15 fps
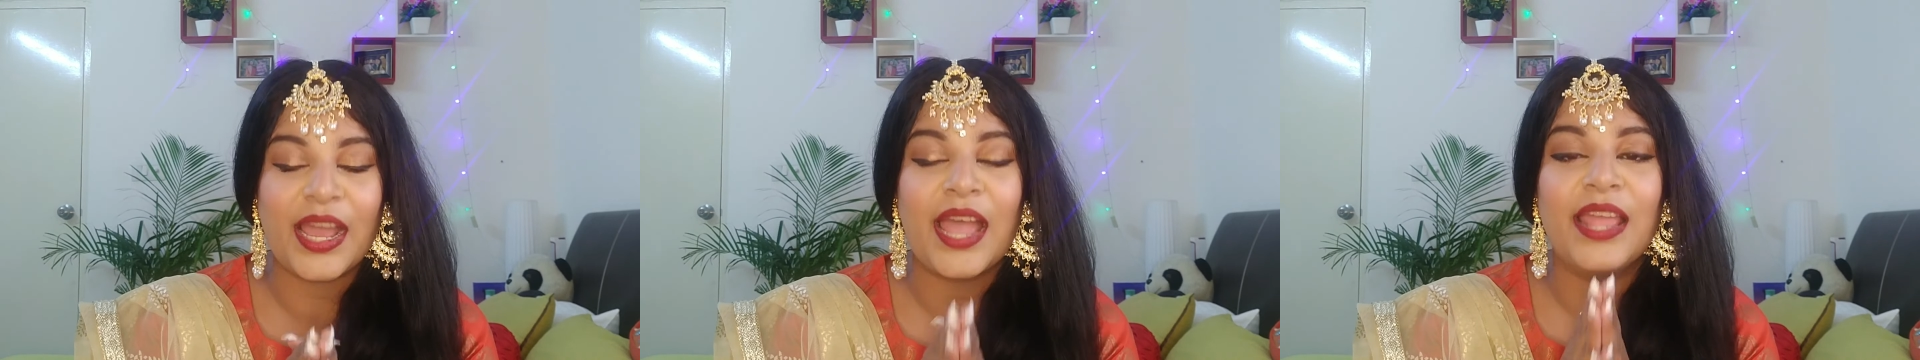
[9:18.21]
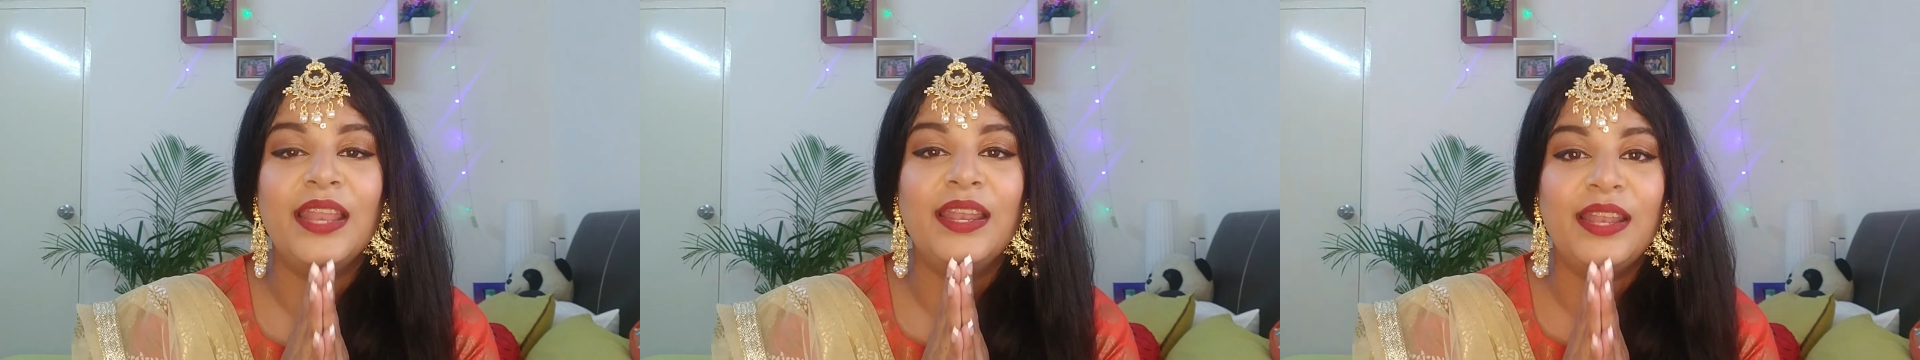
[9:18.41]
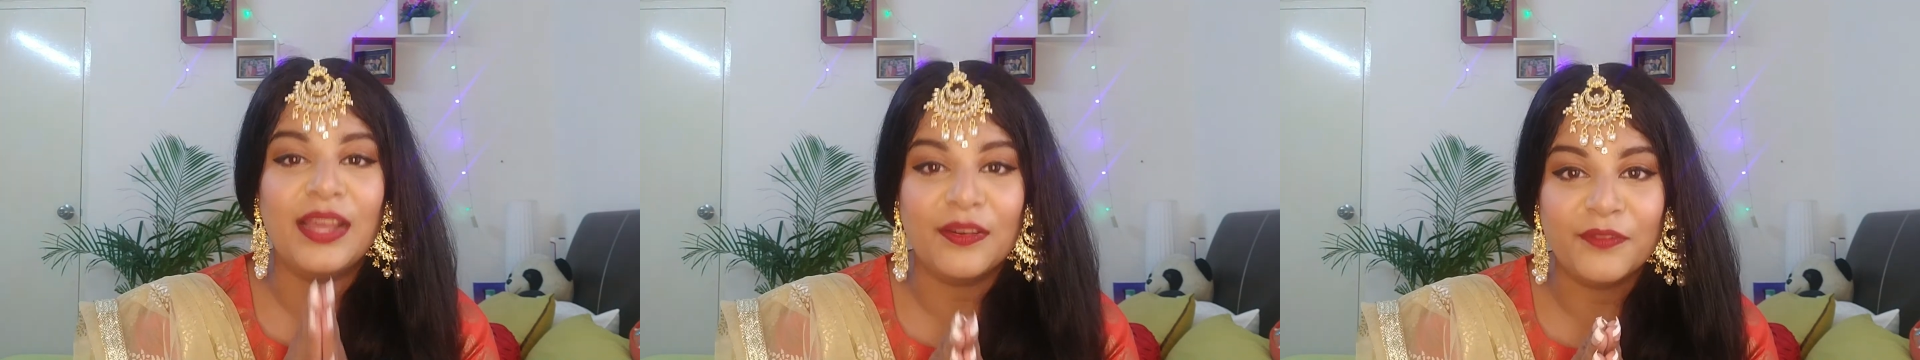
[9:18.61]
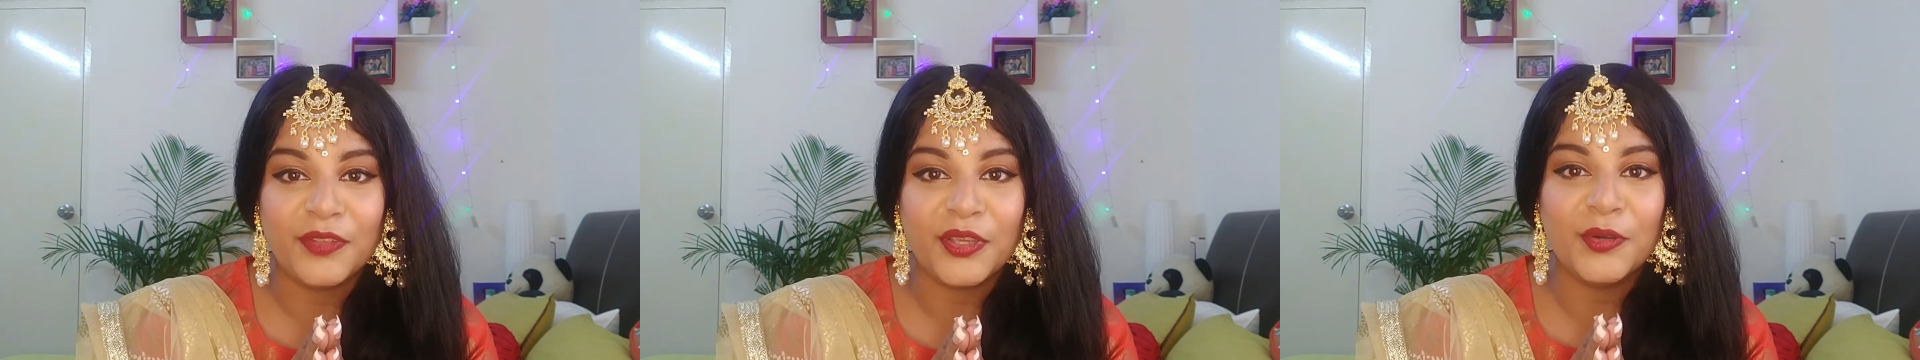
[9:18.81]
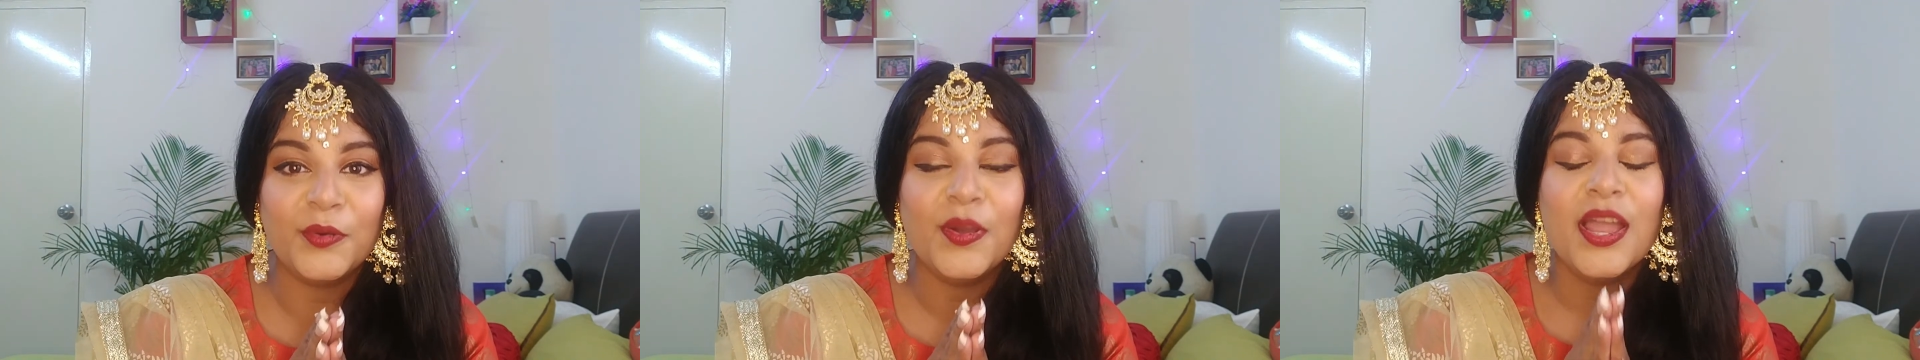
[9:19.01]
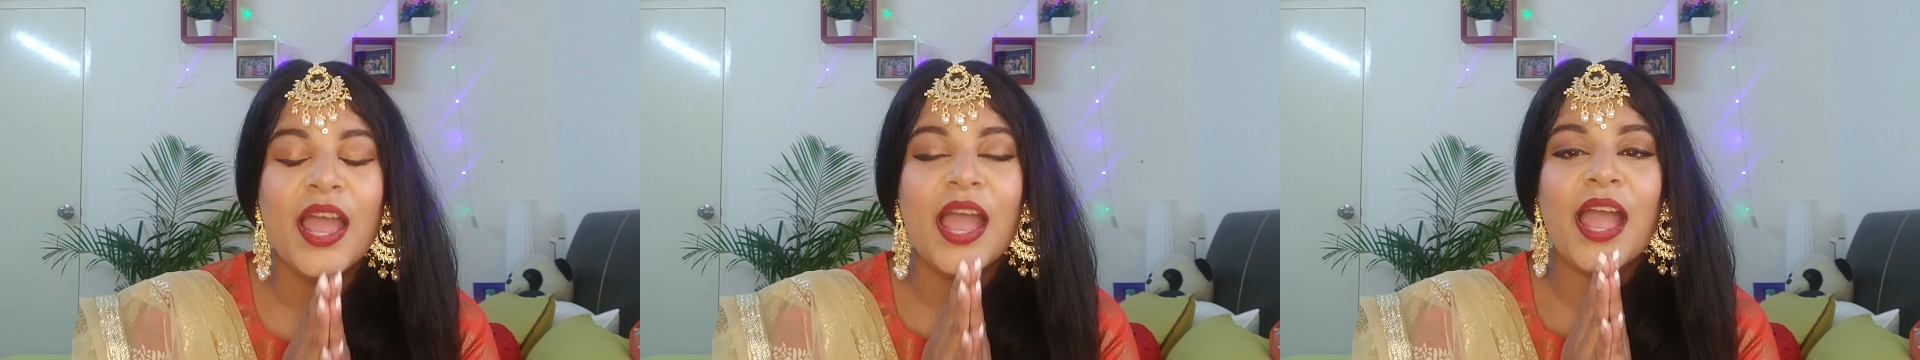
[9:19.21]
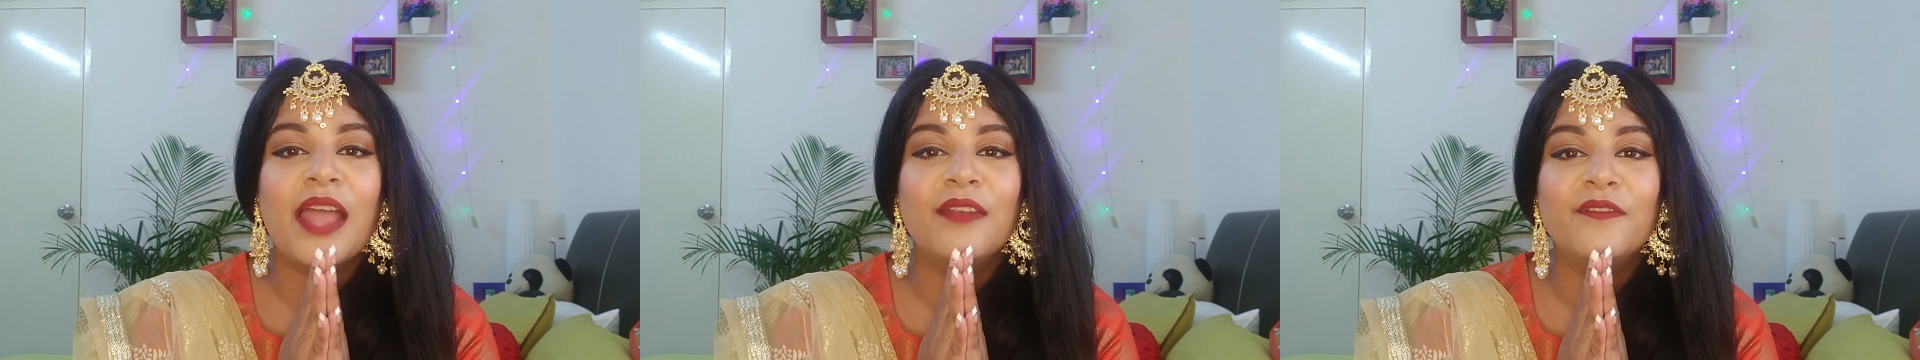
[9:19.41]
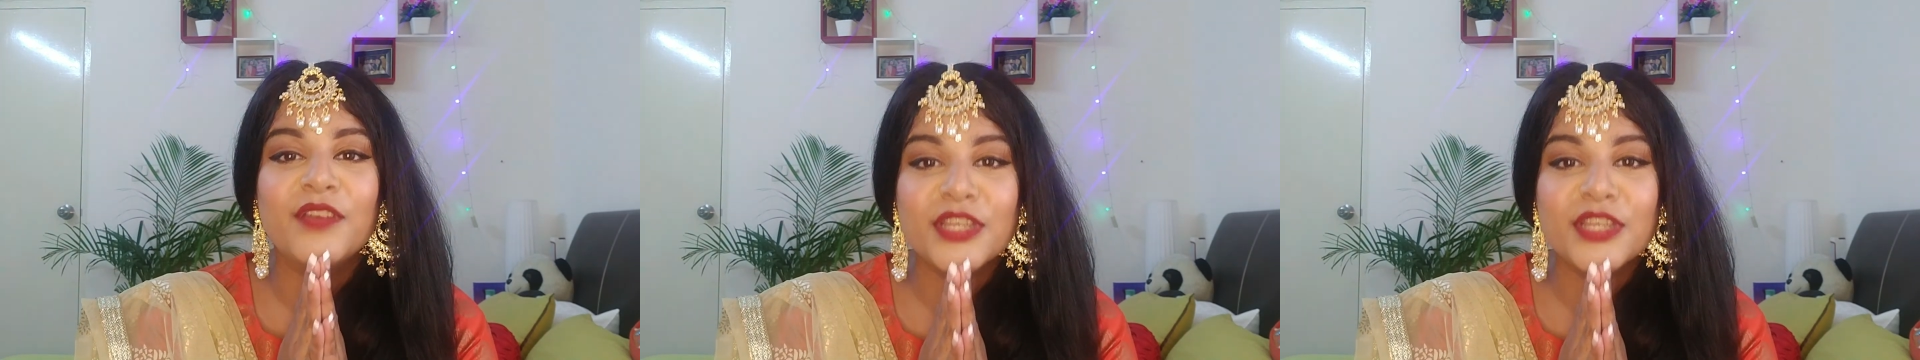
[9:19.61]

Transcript: I love you and